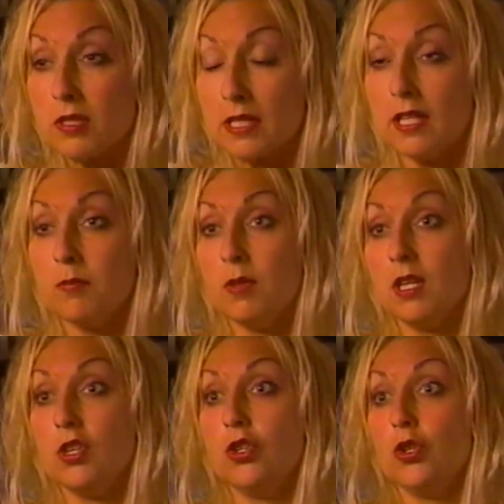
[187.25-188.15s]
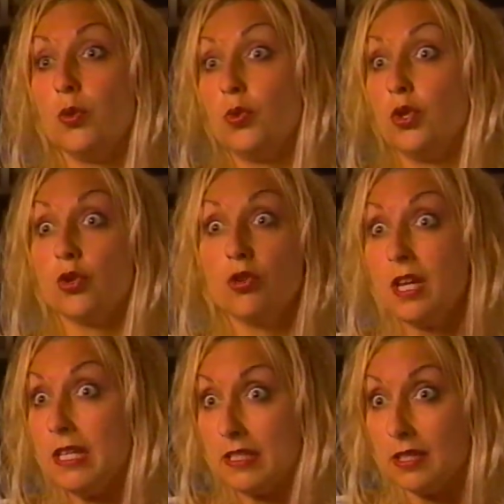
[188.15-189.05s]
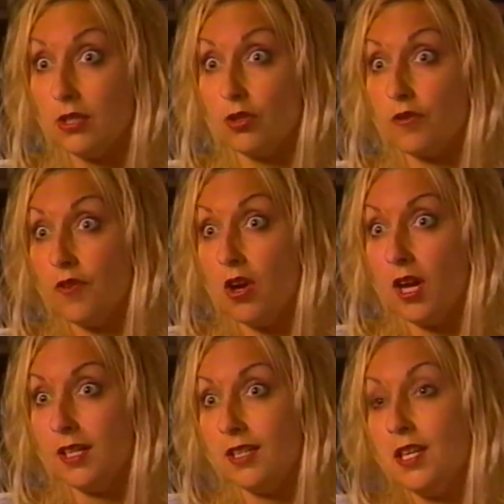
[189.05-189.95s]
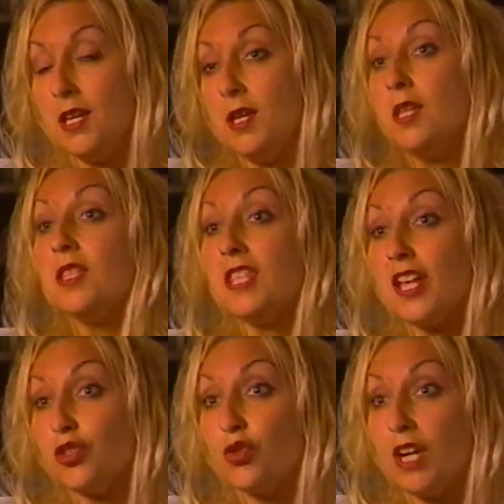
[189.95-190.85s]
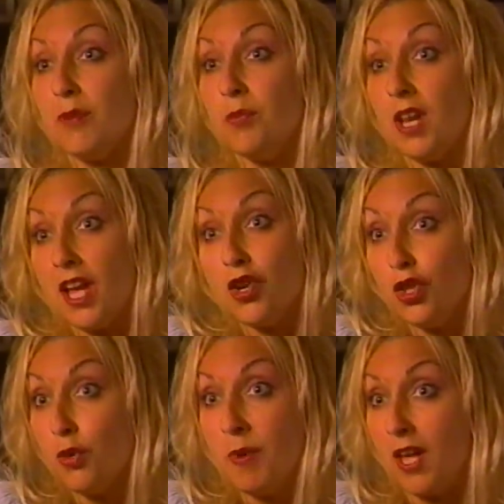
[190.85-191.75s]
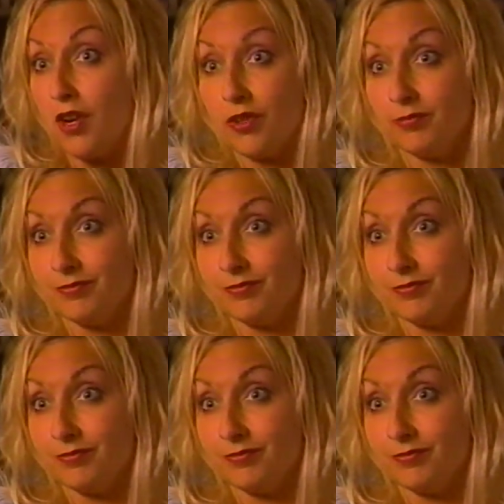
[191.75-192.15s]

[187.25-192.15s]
say to me, you know, you're crazy, you look fine, that's great, but I could look better.